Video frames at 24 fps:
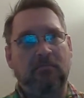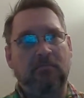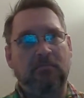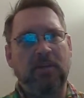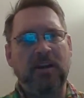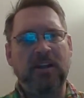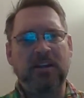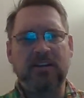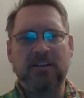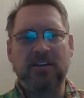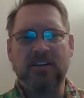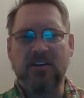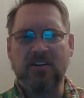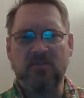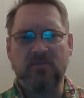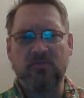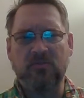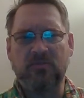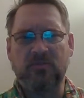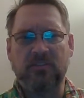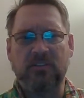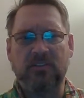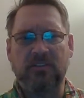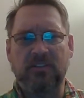But
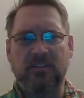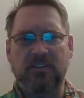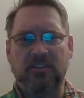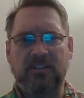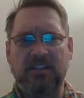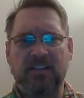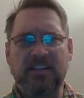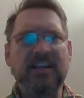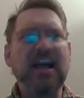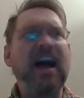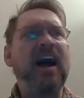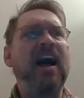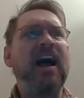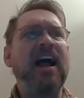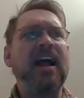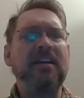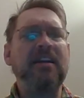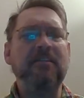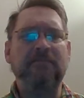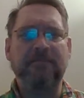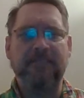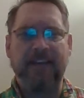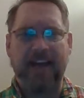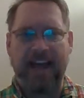don't
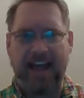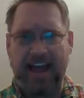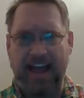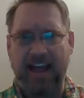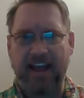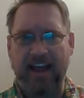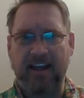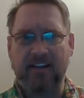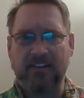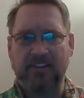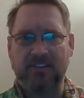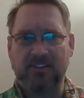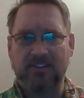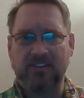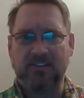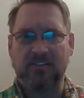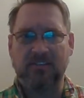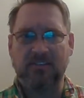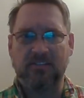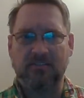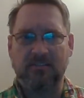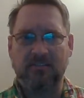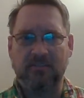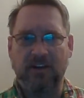deny facts,
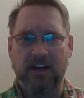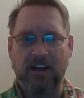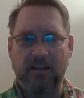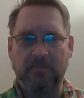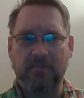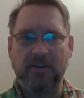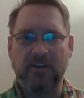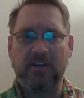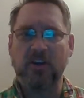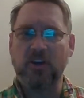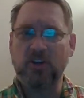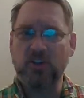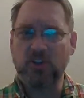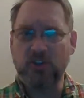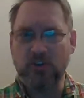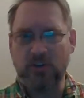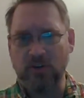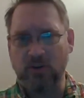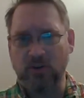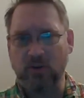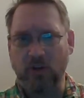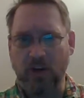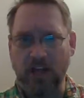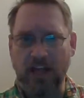right, because you
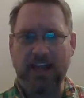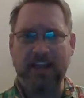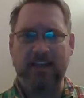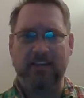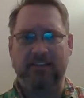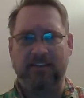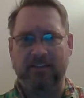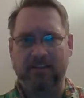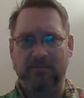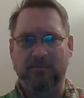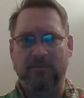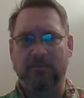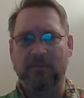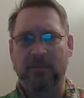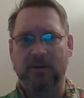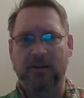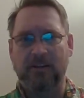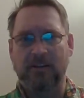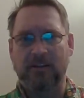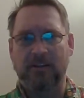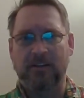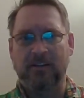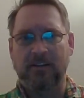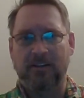don't like them,
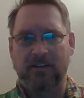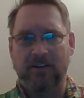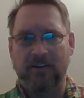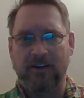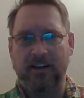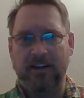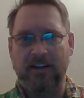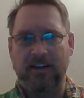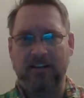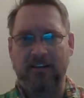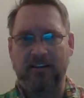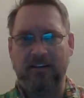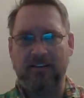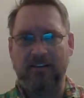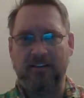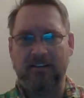right?